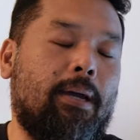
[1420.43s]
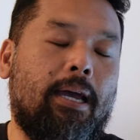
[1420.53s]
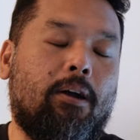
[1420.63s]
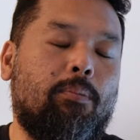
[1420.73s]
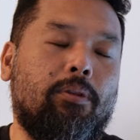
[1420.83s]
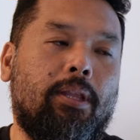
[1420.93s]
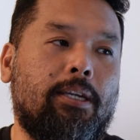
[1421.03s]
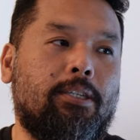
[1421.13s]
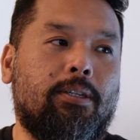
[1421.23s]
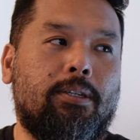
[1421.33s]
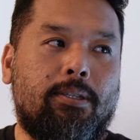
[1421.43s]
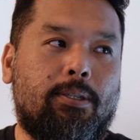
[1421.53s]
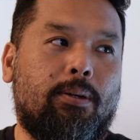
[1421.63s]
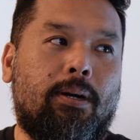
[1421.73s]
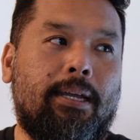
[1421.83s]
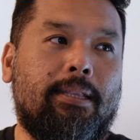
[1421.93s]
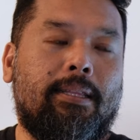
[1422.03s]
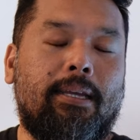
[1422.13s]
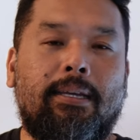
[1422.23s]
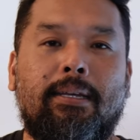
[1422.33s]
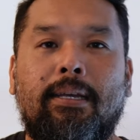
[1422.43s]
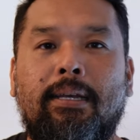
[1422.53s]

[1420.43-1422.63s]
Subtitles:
my accommodation. So I think